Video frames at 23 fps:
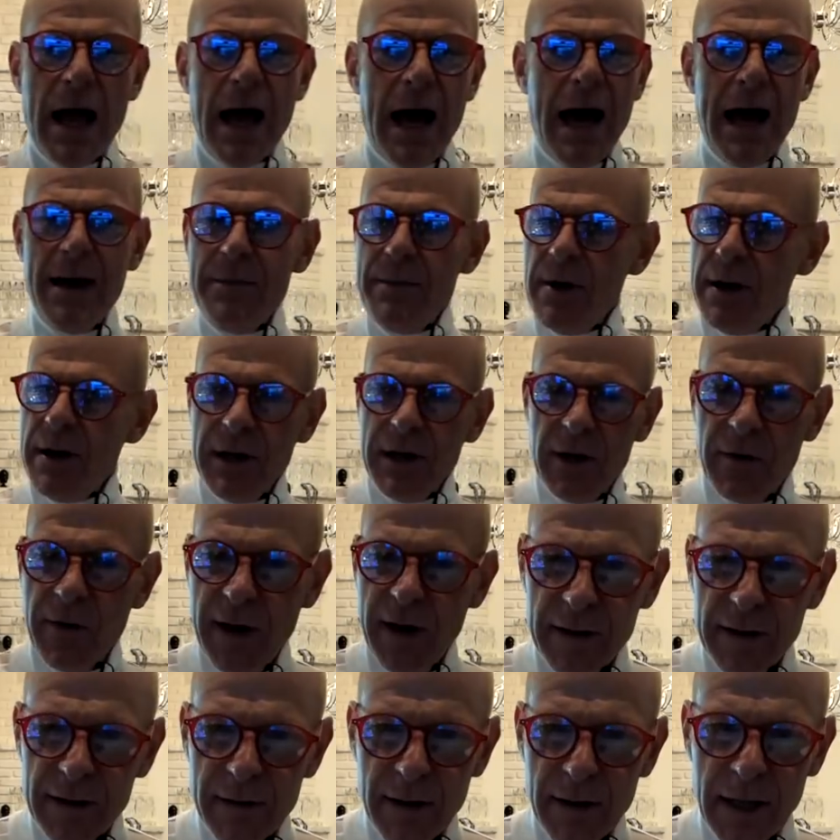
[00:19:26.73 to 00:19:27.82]
I'm not a
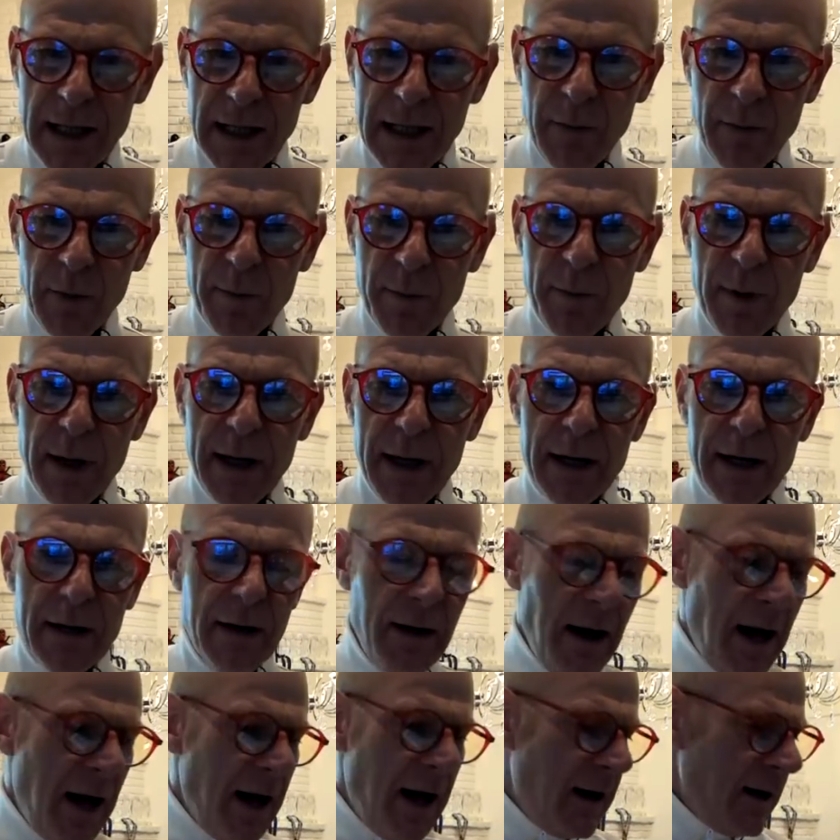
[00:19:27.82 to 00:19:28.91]
great keyboard
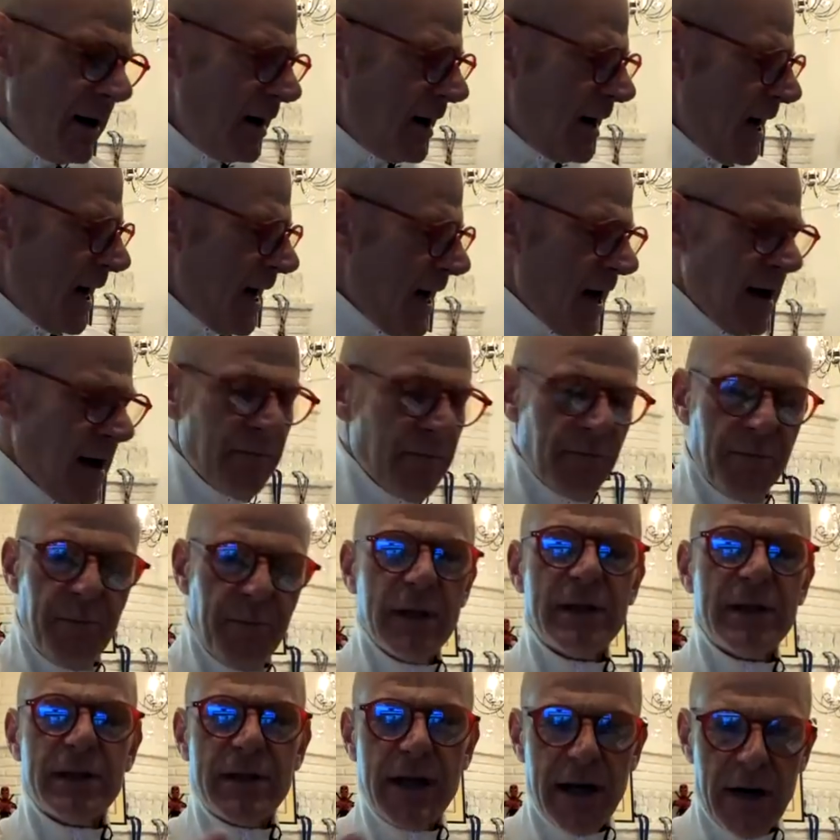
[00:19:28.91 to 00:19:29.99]
player,
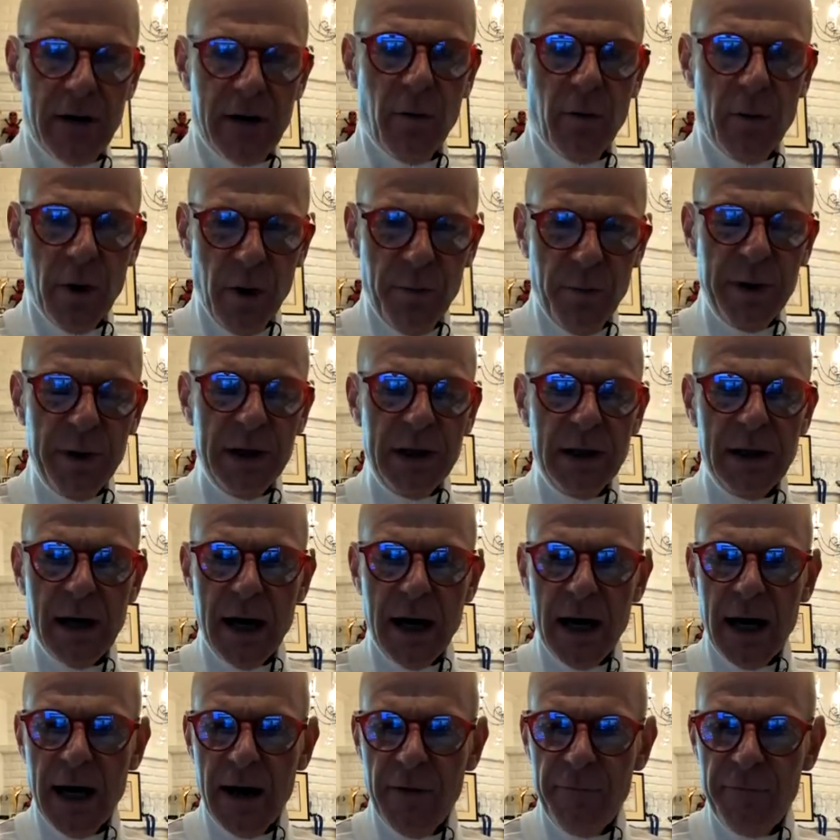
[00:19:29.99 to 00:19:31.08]
but there will be
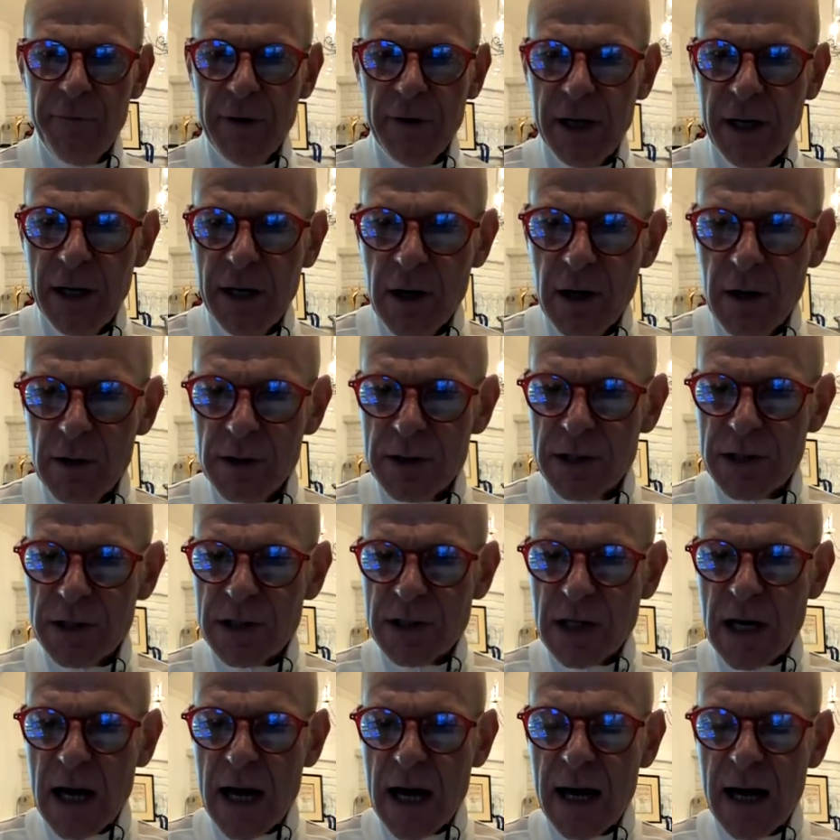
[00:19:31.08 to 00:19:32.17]

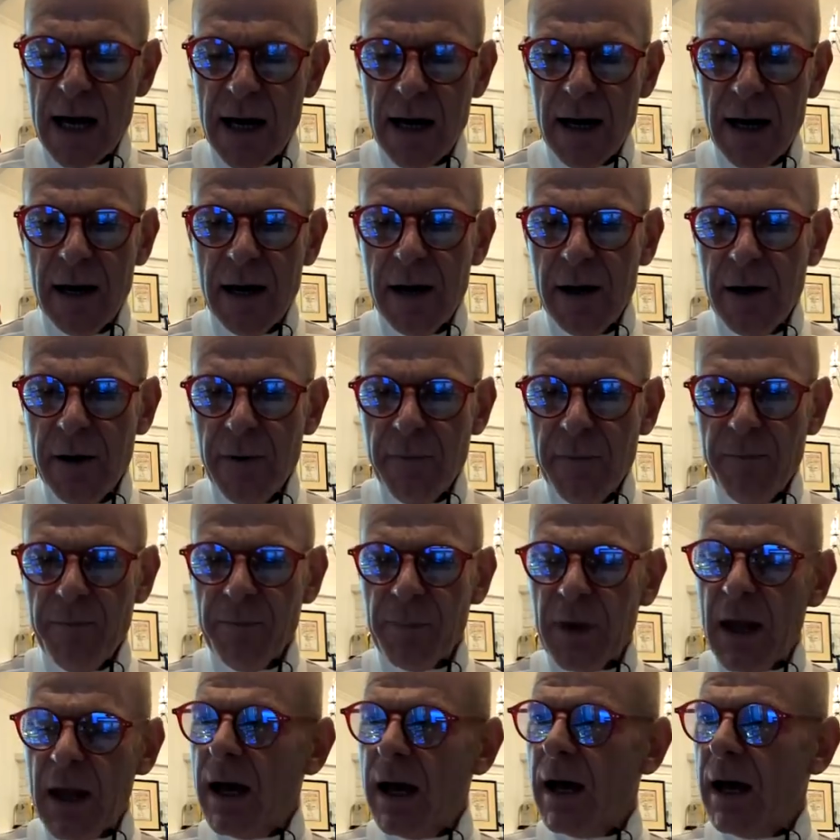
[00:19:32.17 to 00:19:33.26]
videos
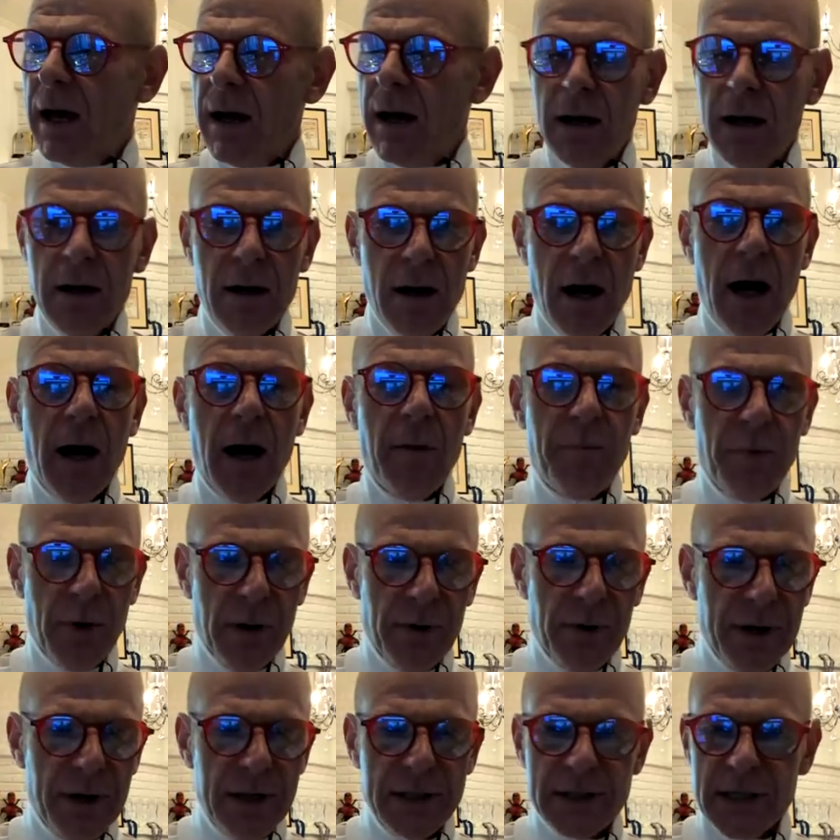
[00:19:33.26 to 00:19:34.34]

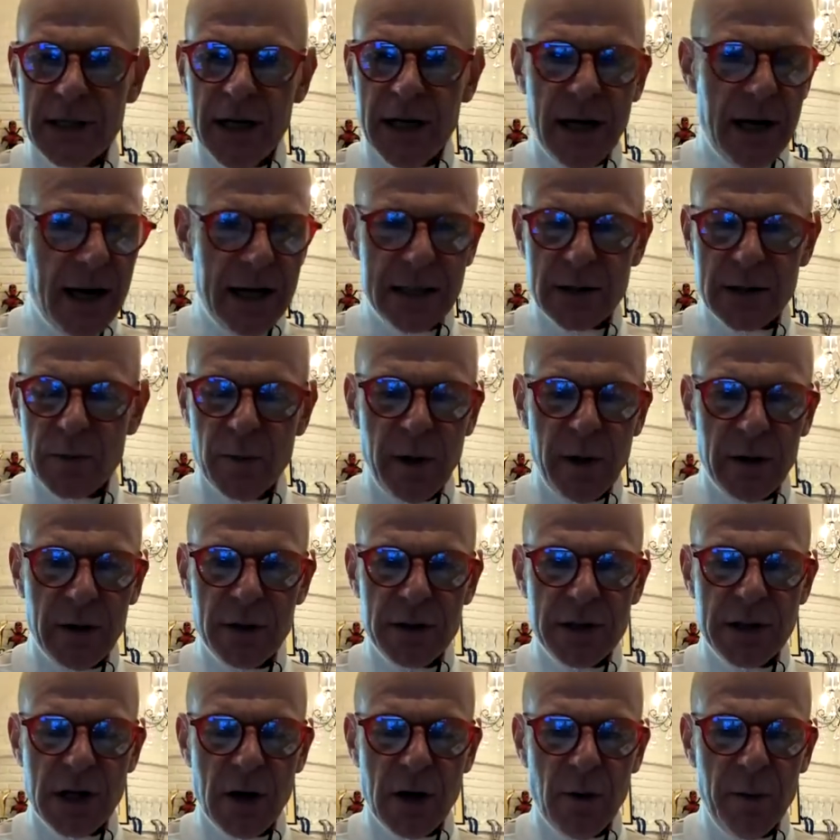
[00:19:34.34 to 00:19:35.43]
uploaded in the next week or
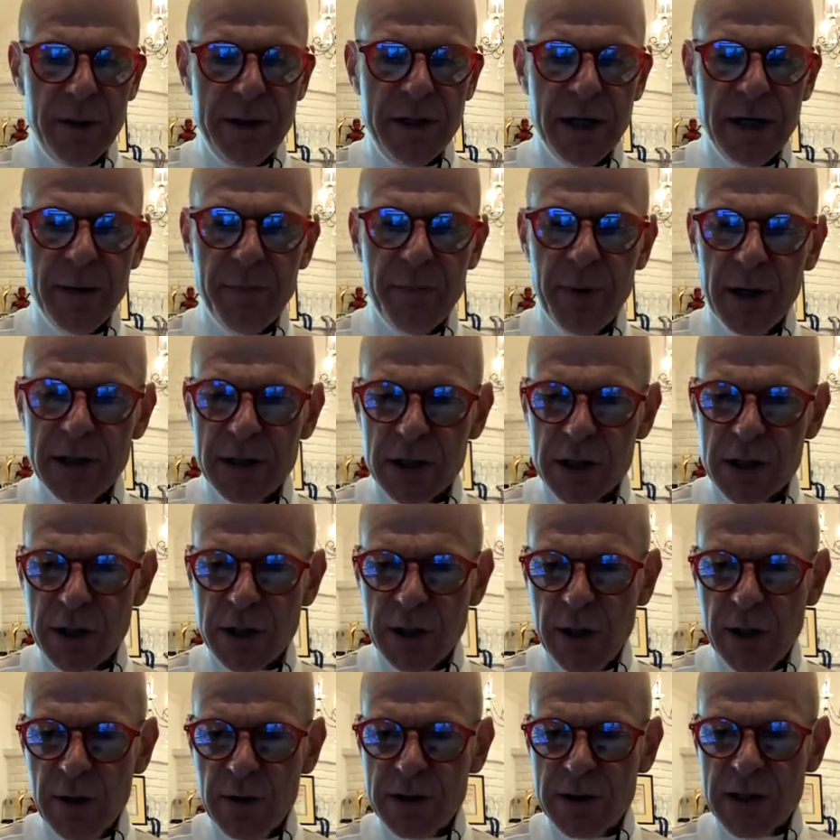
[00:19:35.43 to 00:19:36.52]
so. We did a bunch of
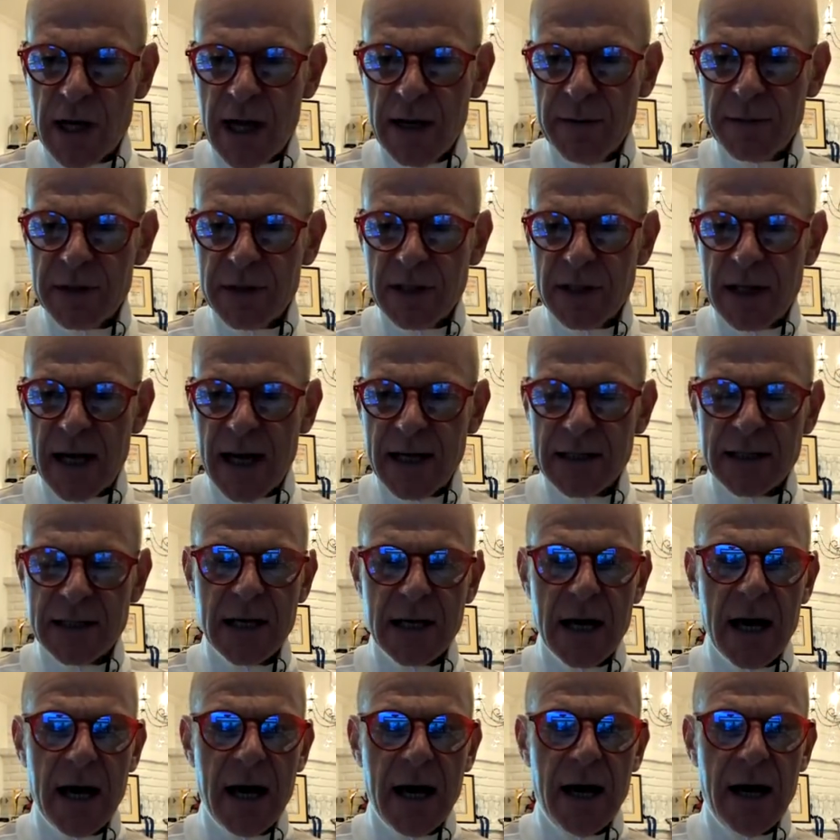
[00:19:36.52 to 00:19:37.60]
studio times that
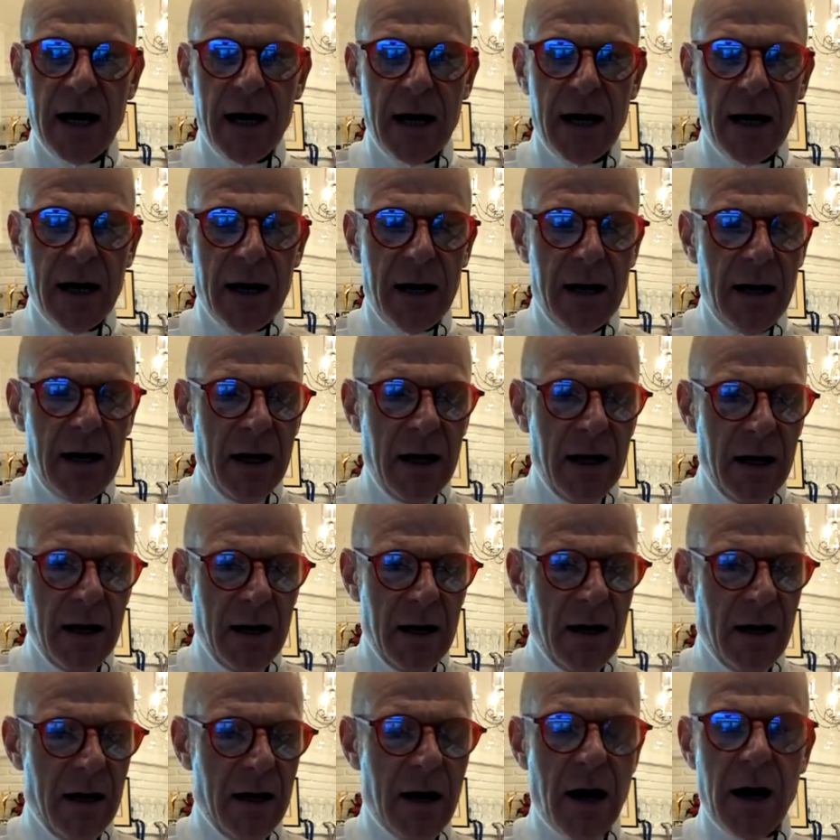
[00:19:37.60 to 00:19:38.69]

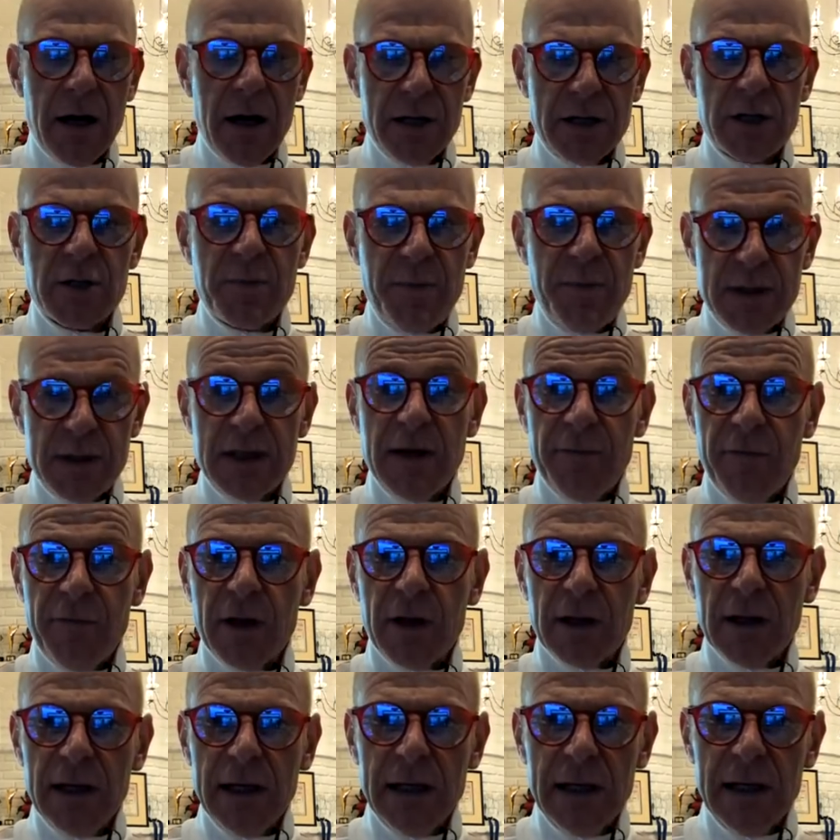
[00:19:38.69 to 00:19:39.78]
are
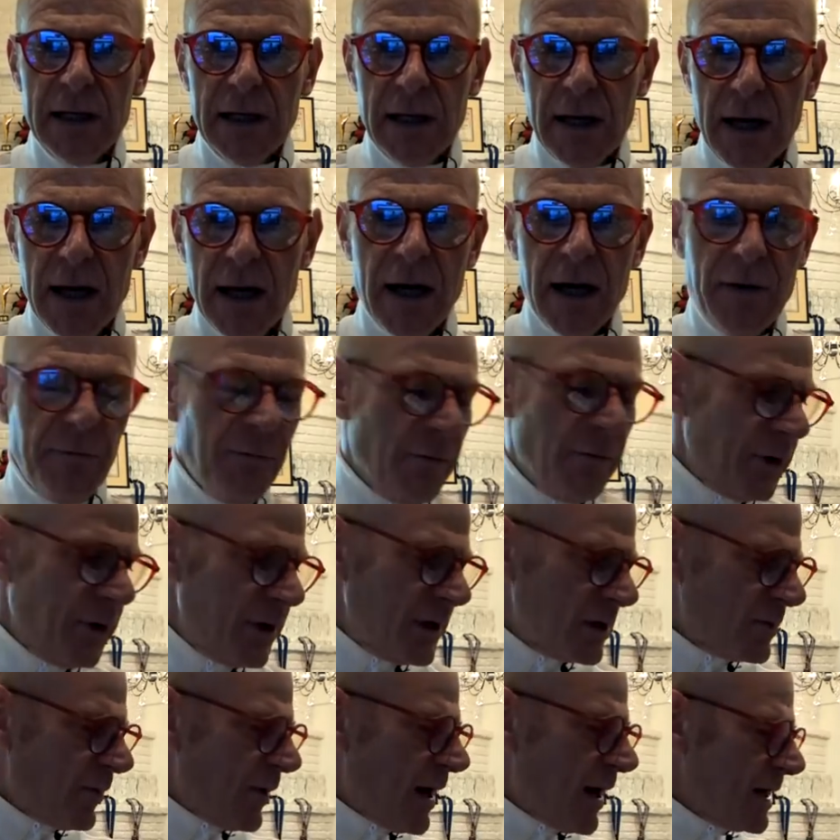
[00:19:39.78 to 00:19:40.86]
specifically for
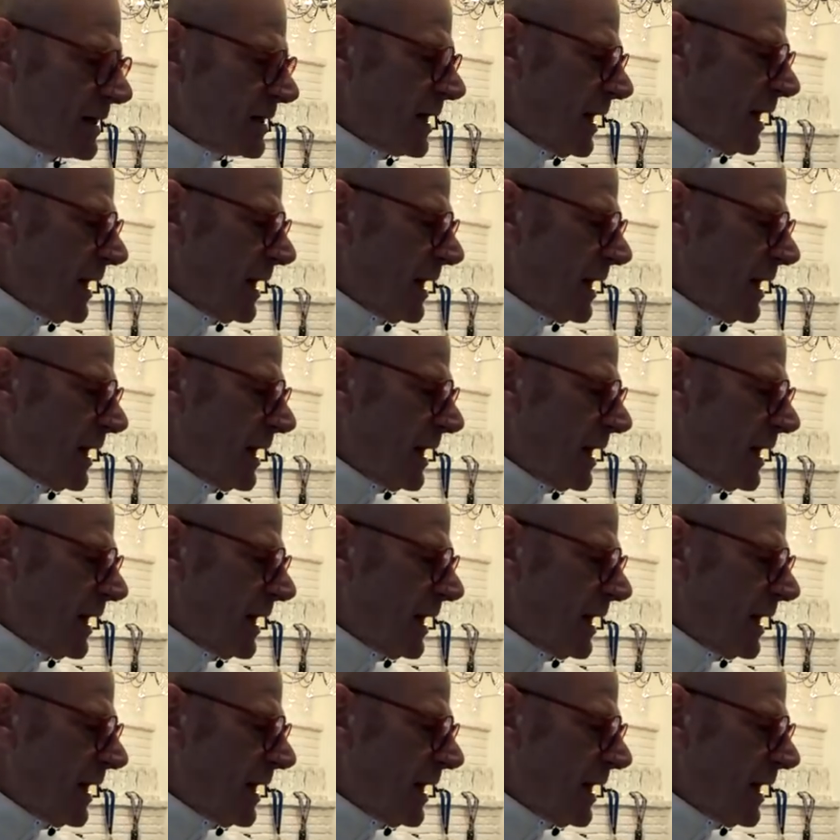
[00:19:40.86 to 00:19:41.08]
this brass